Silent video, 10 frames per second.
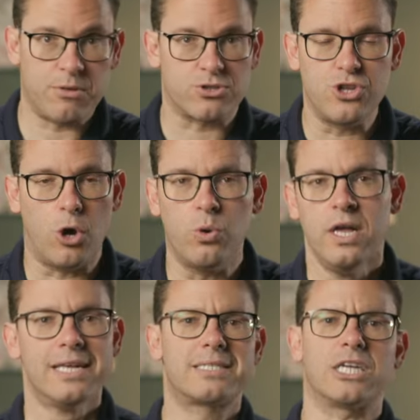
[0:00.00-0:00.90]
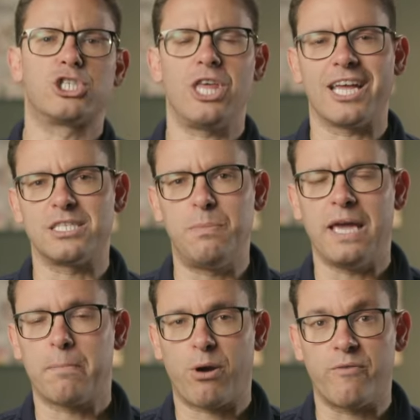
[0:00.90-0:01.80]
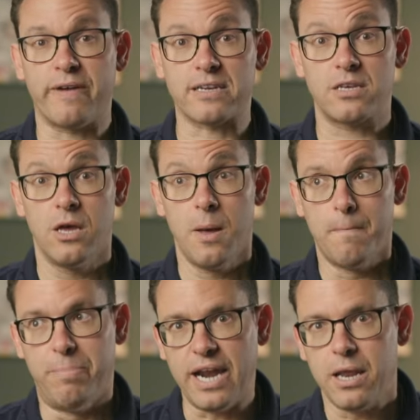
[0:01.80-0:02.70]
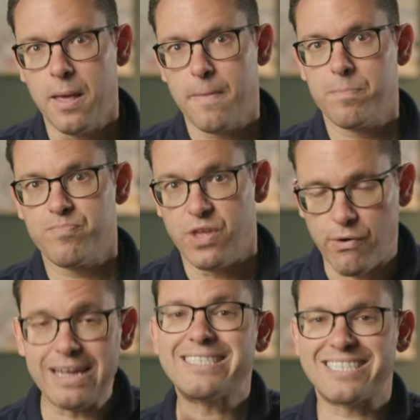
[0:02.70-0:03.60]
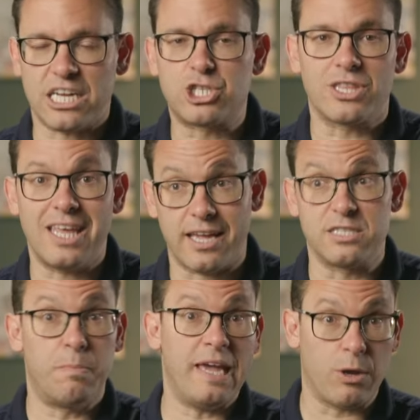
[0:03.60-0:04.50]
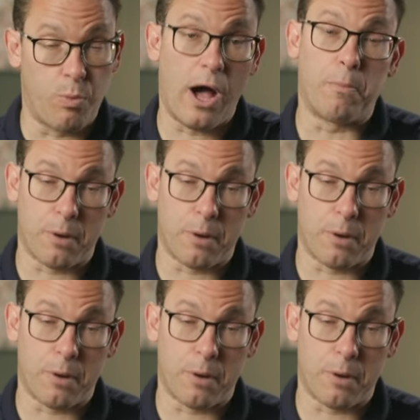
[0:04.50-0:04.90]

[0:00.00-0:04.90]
There's no such thing as being perfect, but there is such a thing as being well